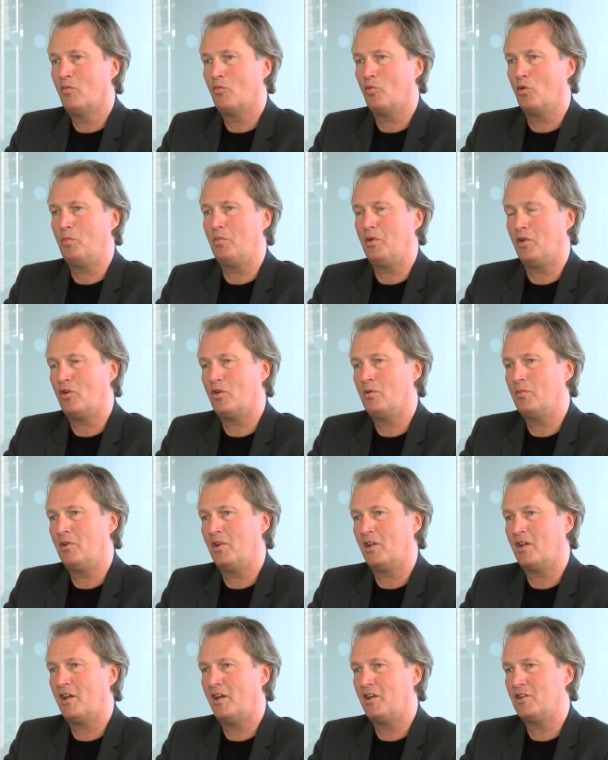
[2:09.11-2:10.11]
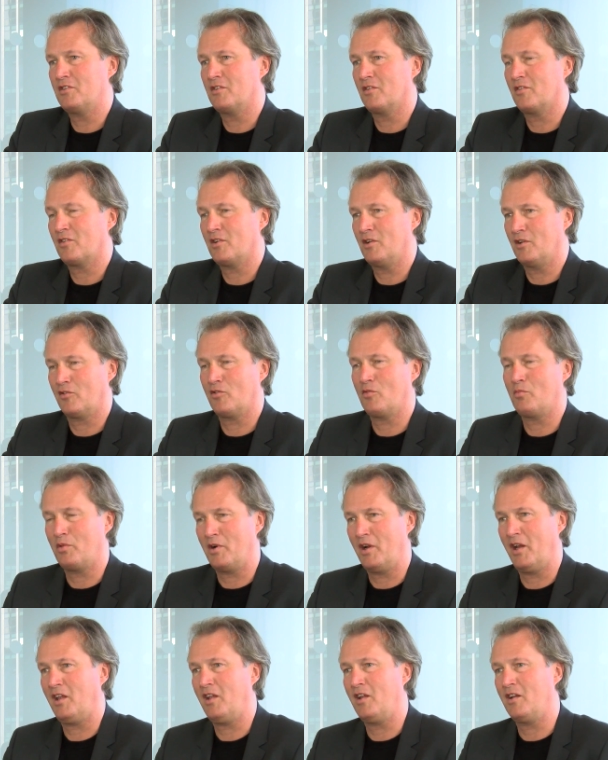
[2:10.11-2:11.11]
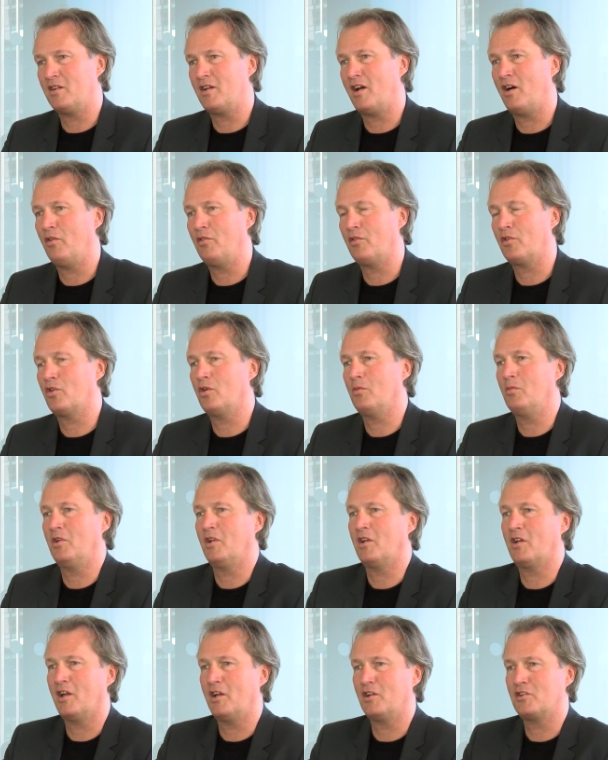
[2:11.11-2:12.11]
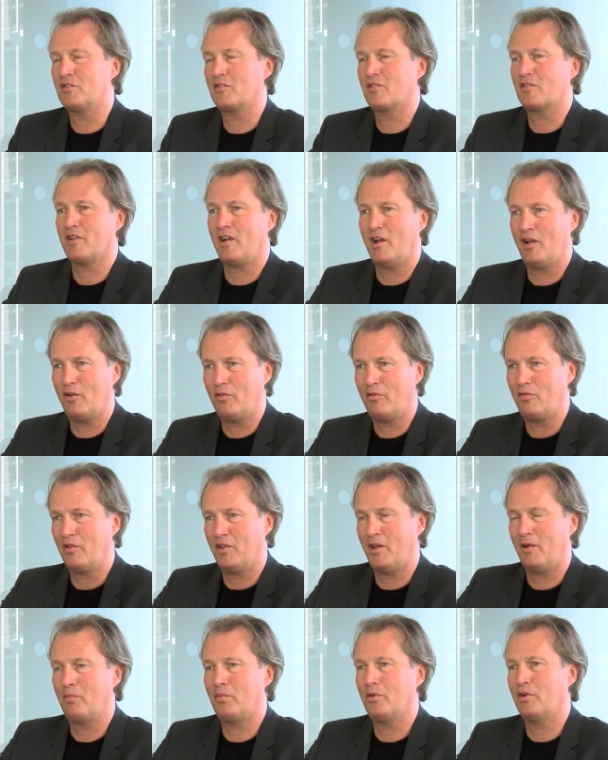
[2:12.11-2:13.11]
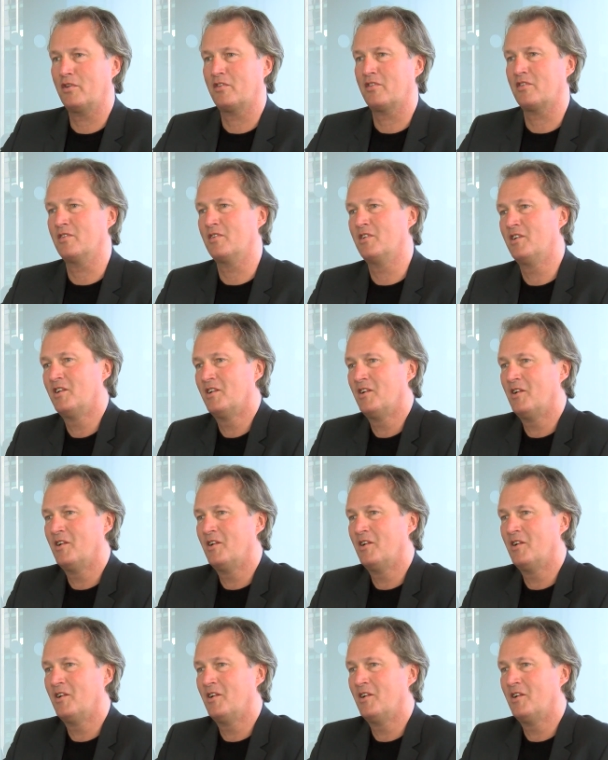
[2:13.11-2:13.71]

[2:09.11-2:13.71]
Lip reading: will be communication skills, so breaking down the communication silo for that person